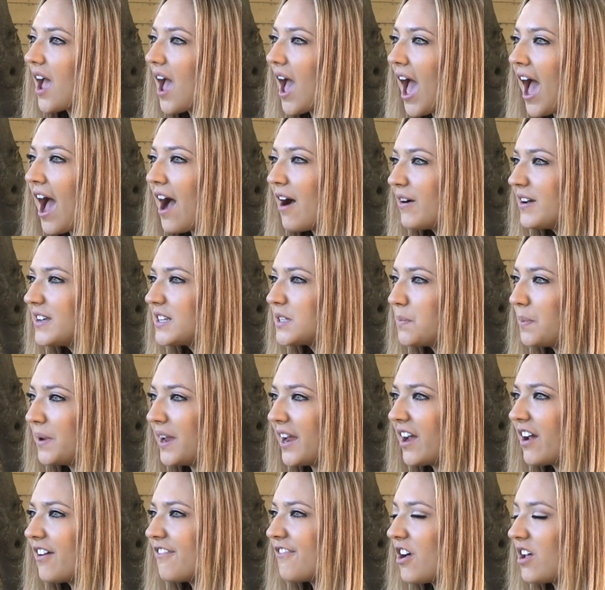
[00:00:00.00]
How has
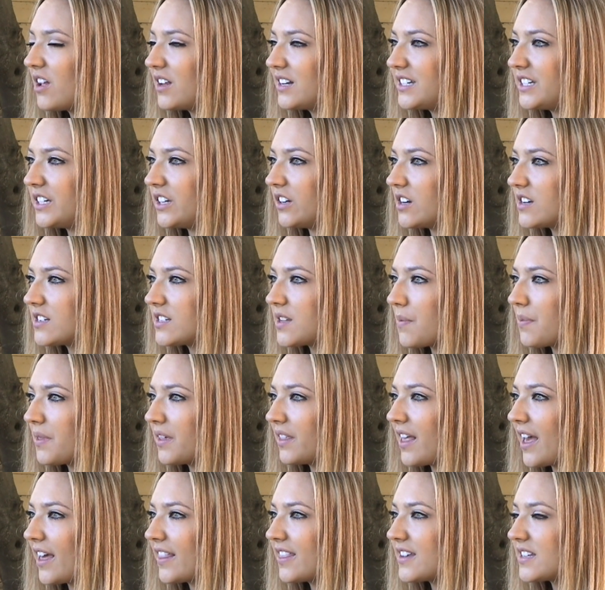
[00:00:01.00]
being a volunteer in something
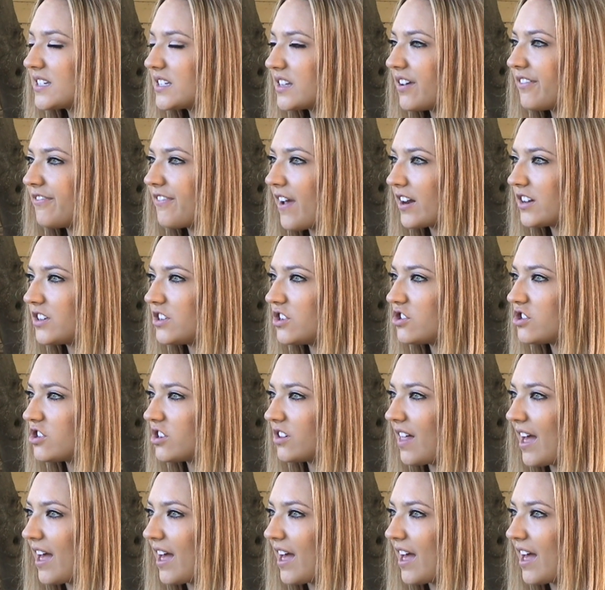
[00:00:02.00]
like this affected your